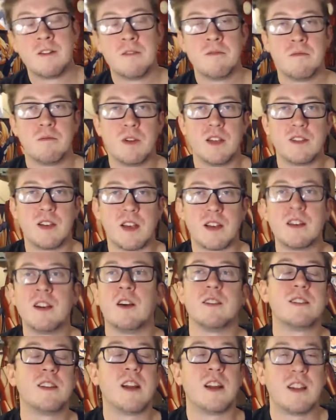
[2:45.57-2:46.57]
But he's like, no,
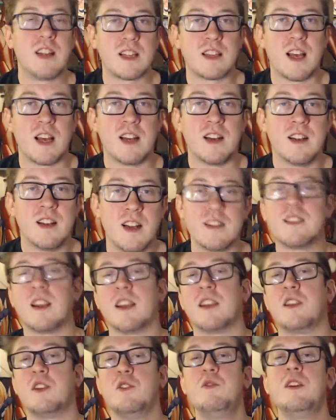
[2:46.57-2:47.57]
it's not like that. It's
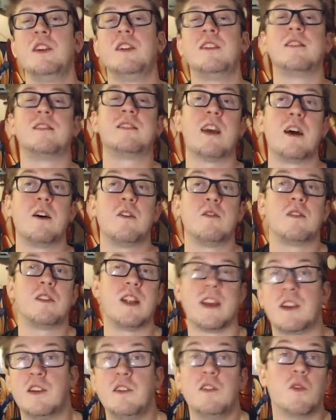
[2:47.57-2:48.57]
you need to sound
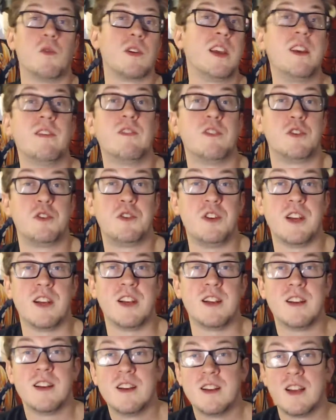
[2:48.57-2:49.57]
like you don't give a shit.
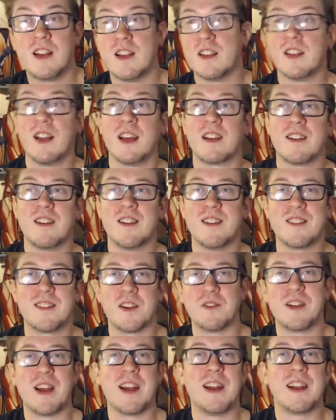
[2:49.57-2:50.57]
And so
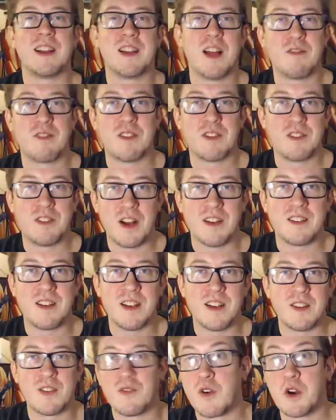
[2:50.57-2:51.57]
Danny Glover does
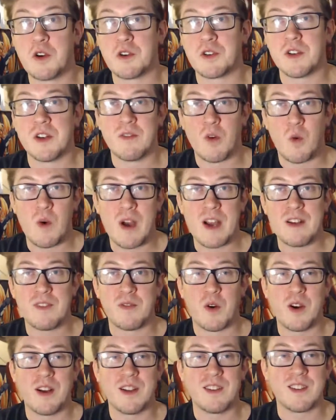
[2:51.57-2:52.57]
his version of a white
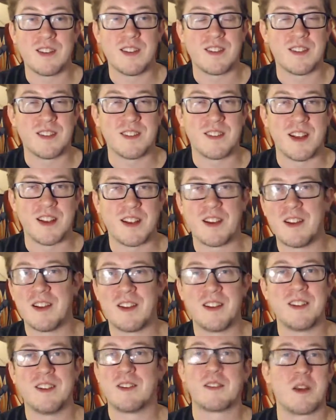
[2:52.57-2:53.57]
voice, and it's just
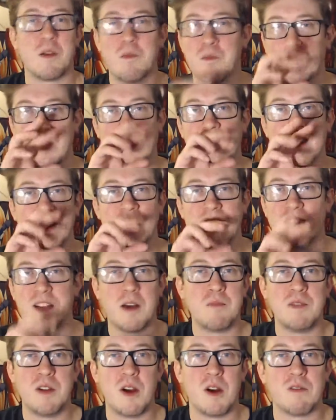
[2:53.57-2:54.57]
completely
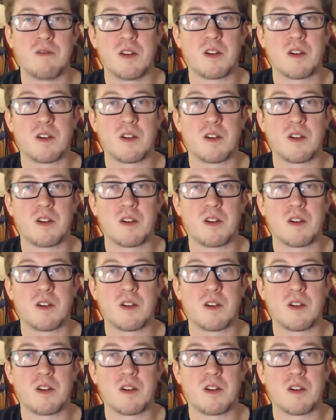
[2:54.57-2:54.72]
dubbed over